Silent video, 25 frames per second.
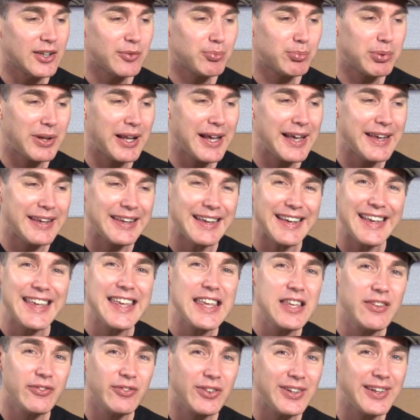is playing
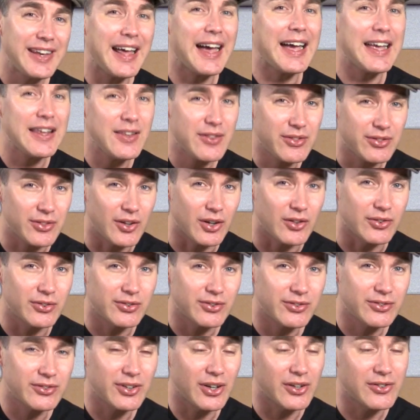even eighth
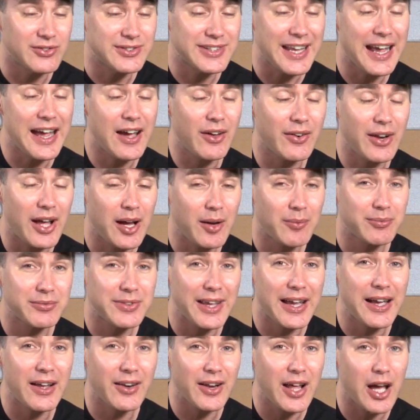notes. So down, up,
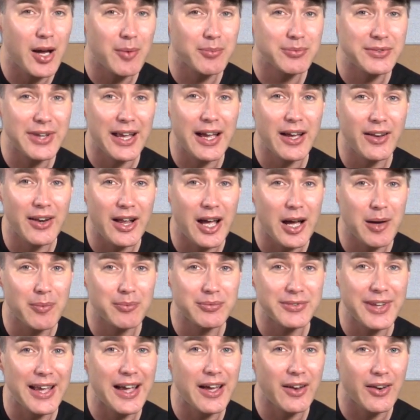down, up, down,
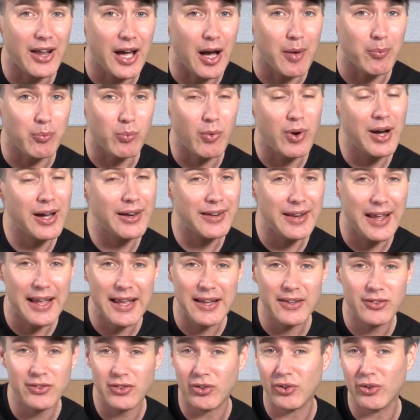up, down, up. One
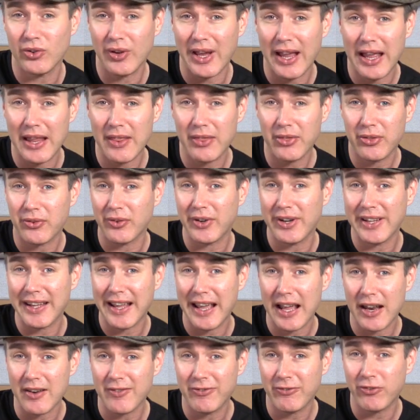and two and three
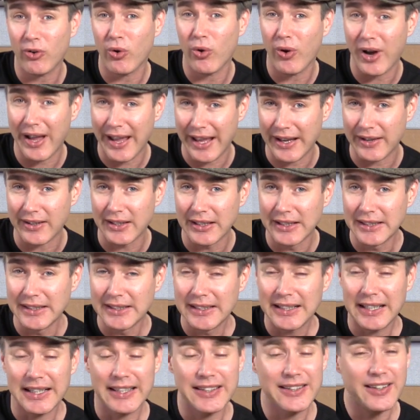and four and.
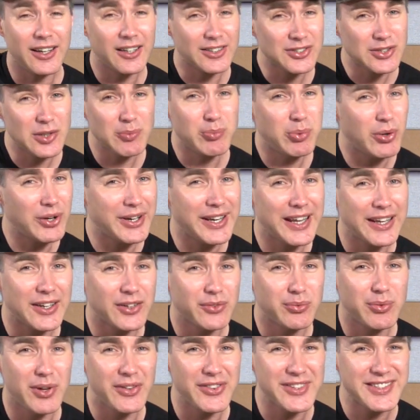And I should point out
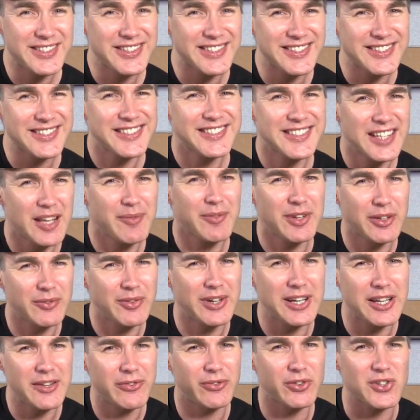as well, this isn't something
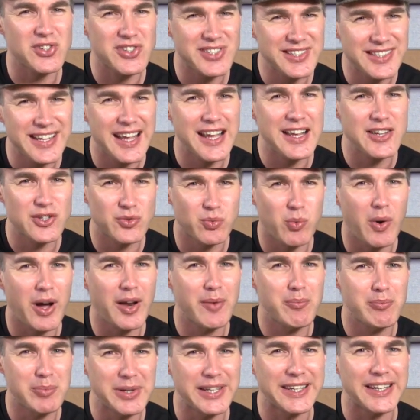really for a stage
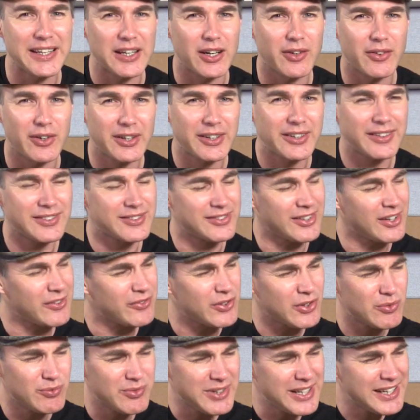one beginner. Right? So
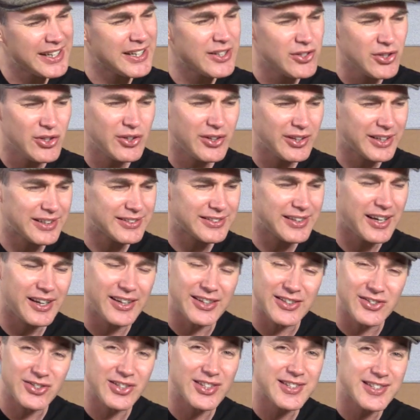if you're really new to guitar,
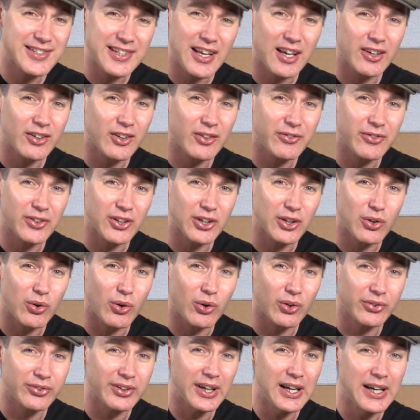you just started off in the
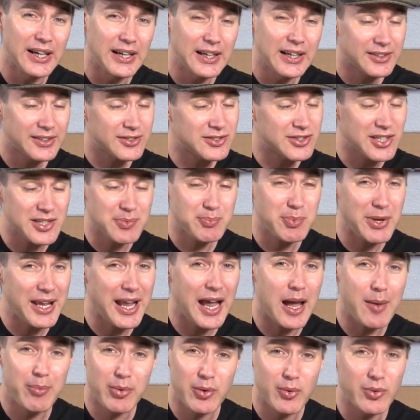course, just be
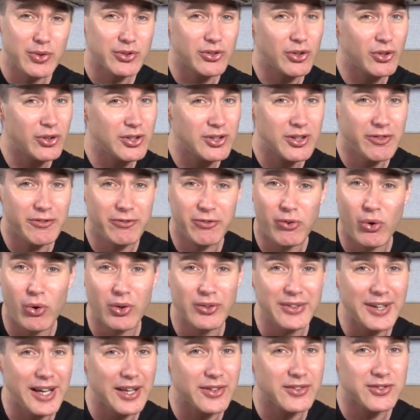happy with doing your
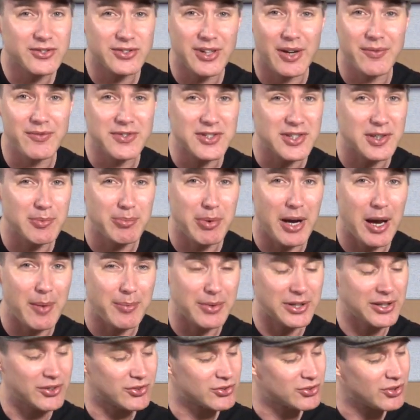four down strums to the bar,
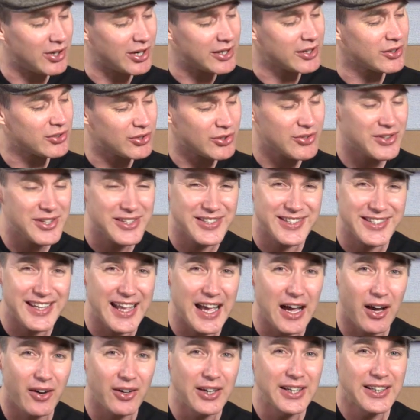because trying to do this
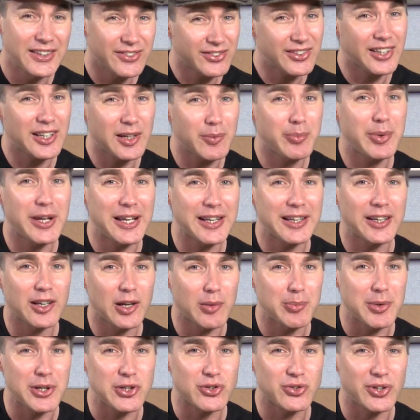now, it's going to be a
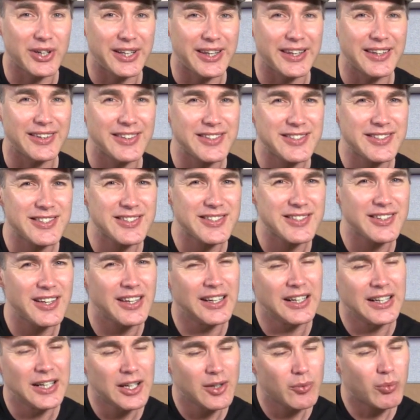little bit tricky. And this is
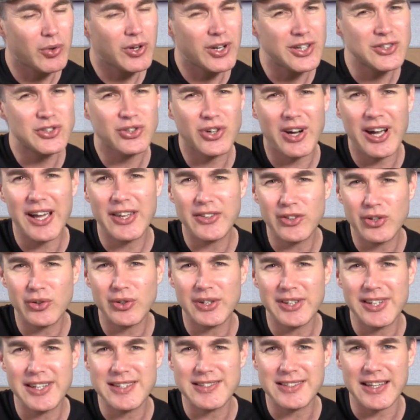what I try and
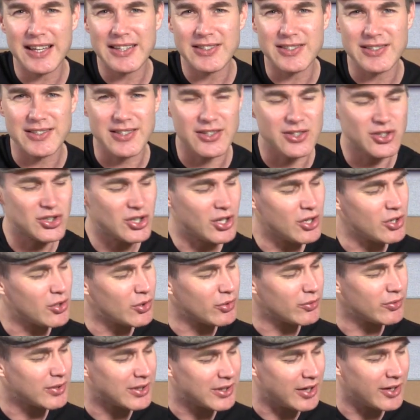do in these lessons, is show
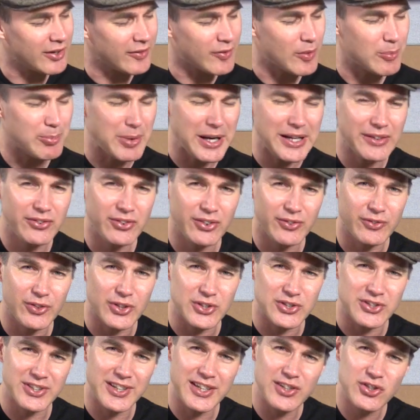you a kind of a basic
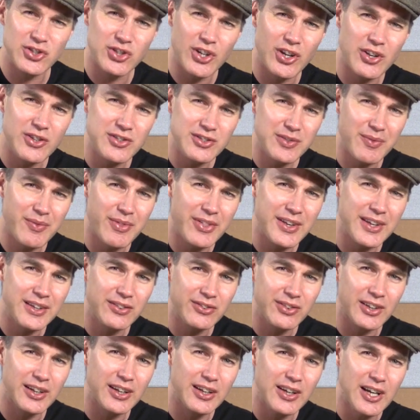version, then show you some
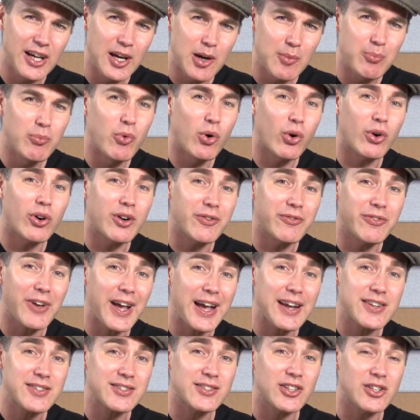things that are more
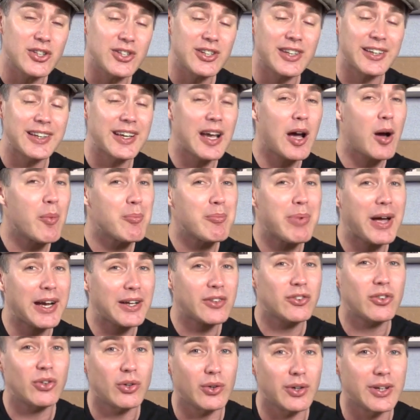advanced that you can come
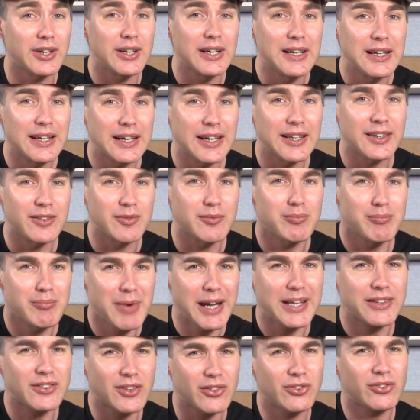back to and
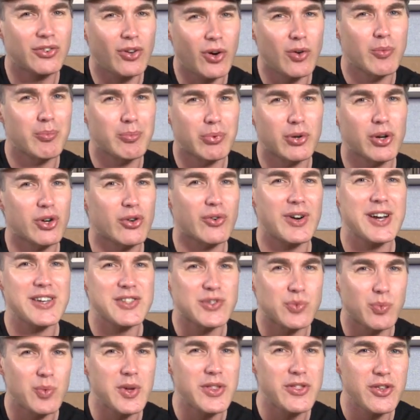make the song
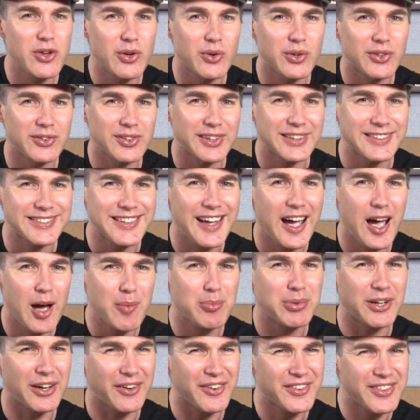progress with you as a
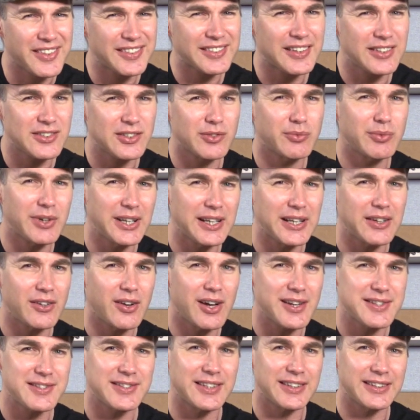guitar player. I think that's a really
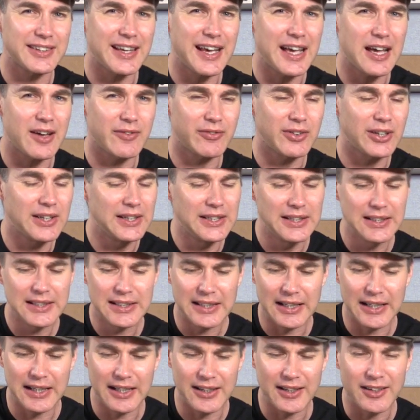nice thing to have
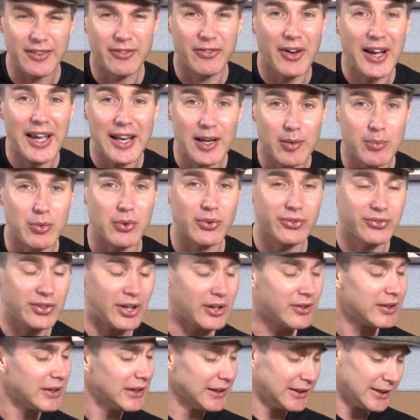available.
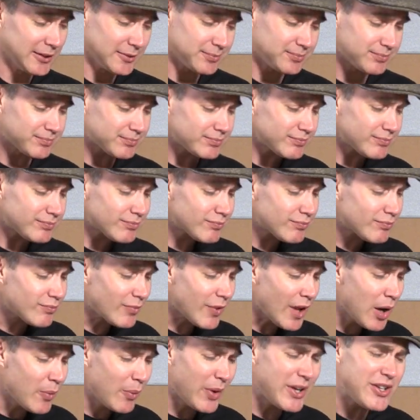So
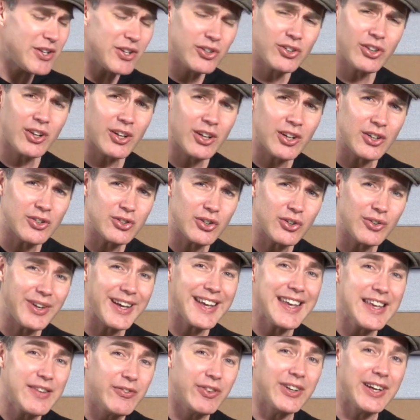when you're going to do
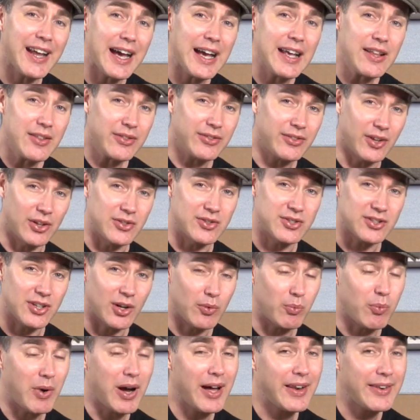even eighth notes,
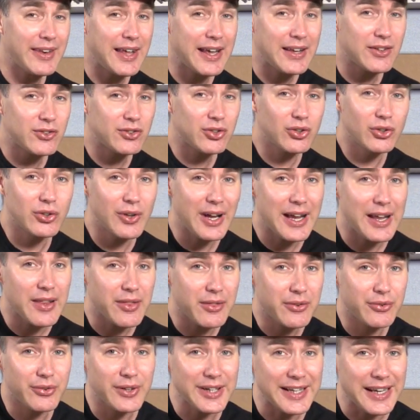so one and two
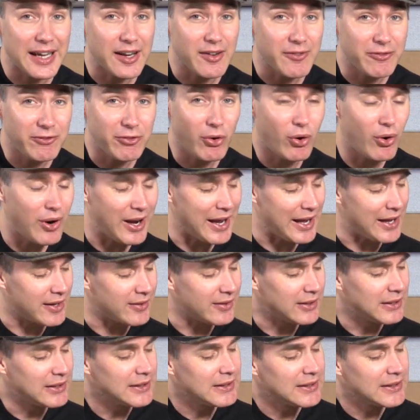and three and four and,